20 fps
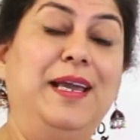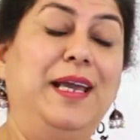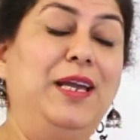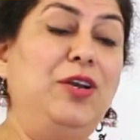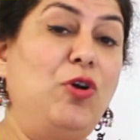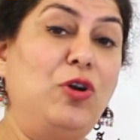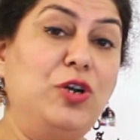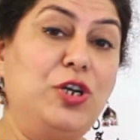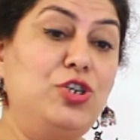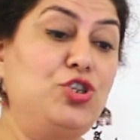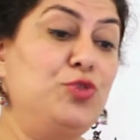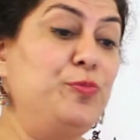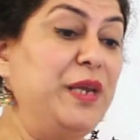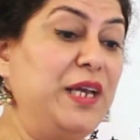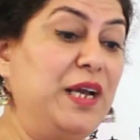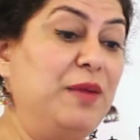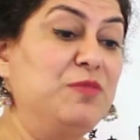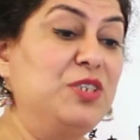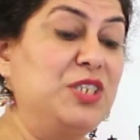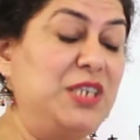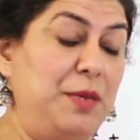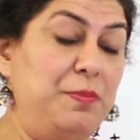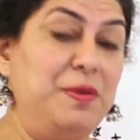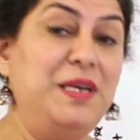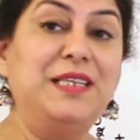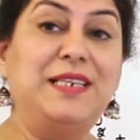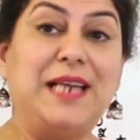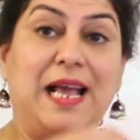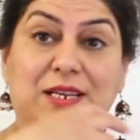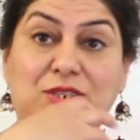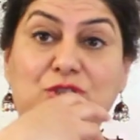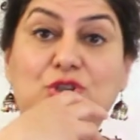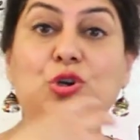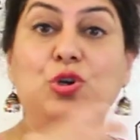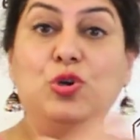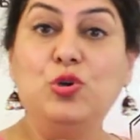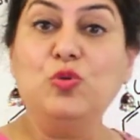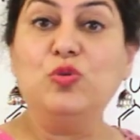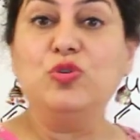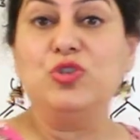In order to become stable, it has to
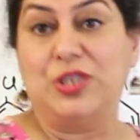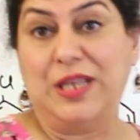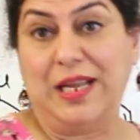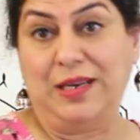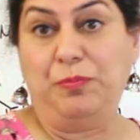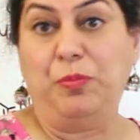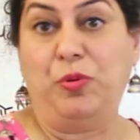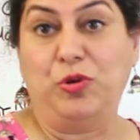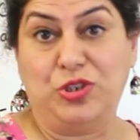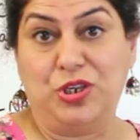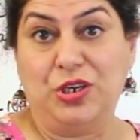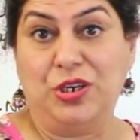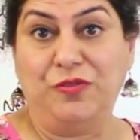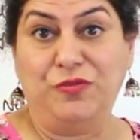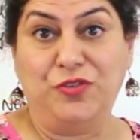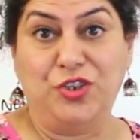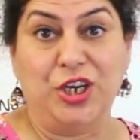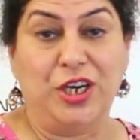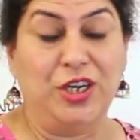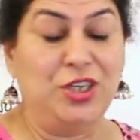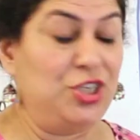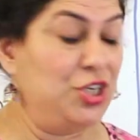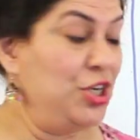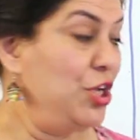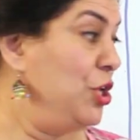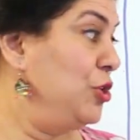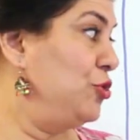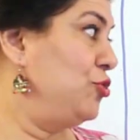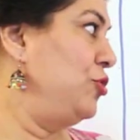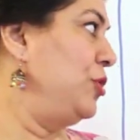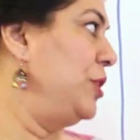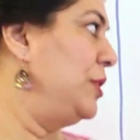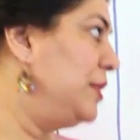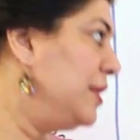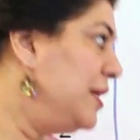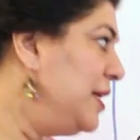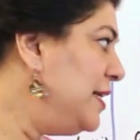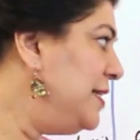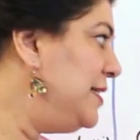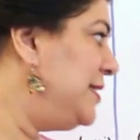lose that positive charge. So the
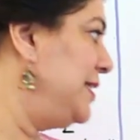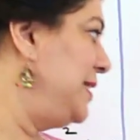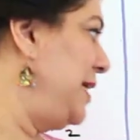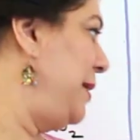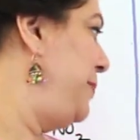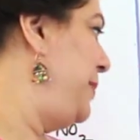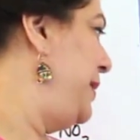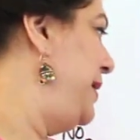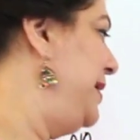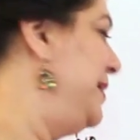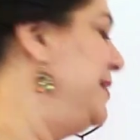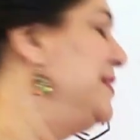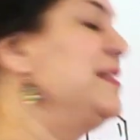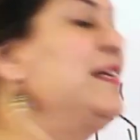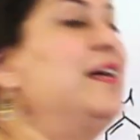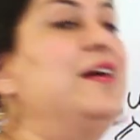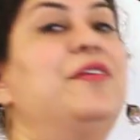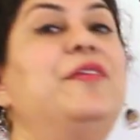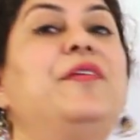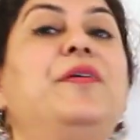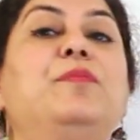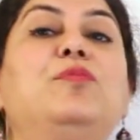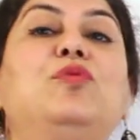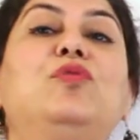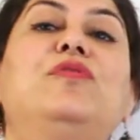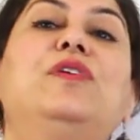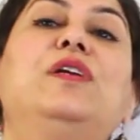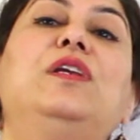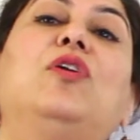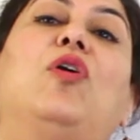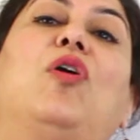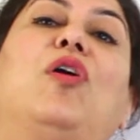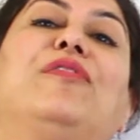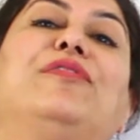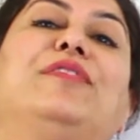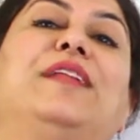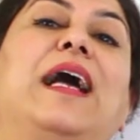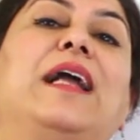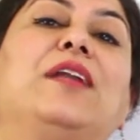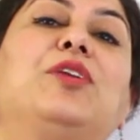third step is removal
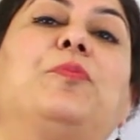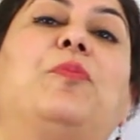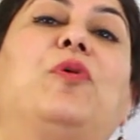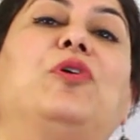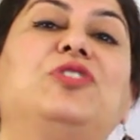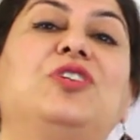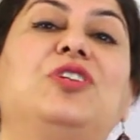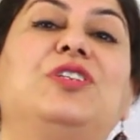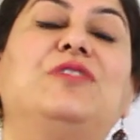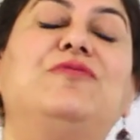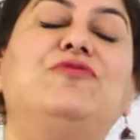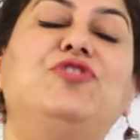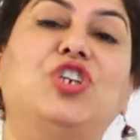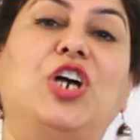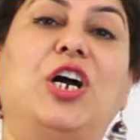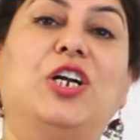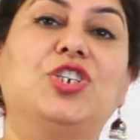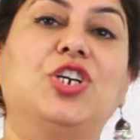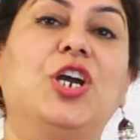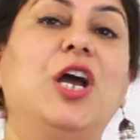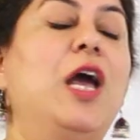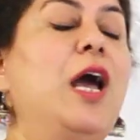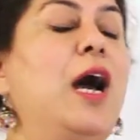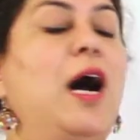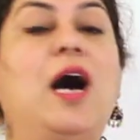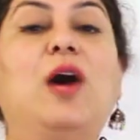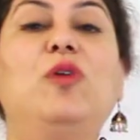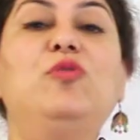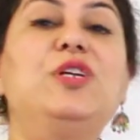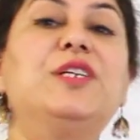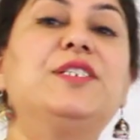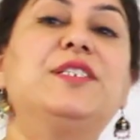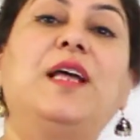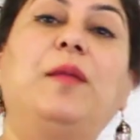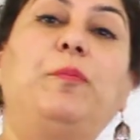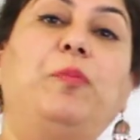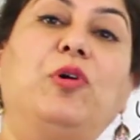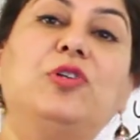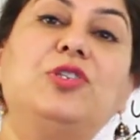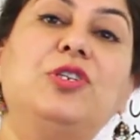of that positive charge. How does
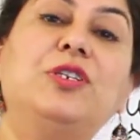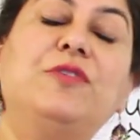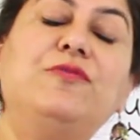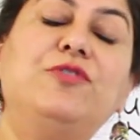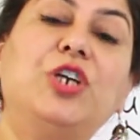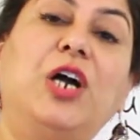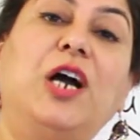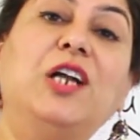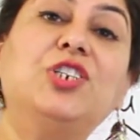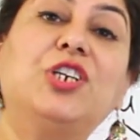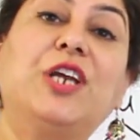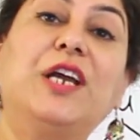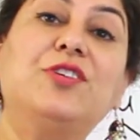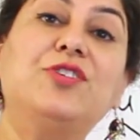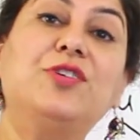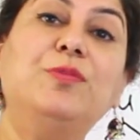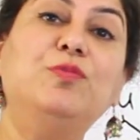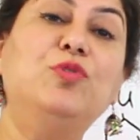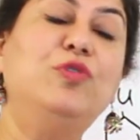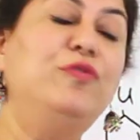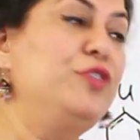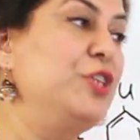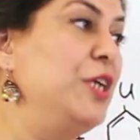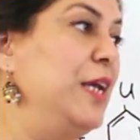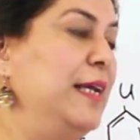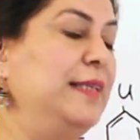that positive charge get removed?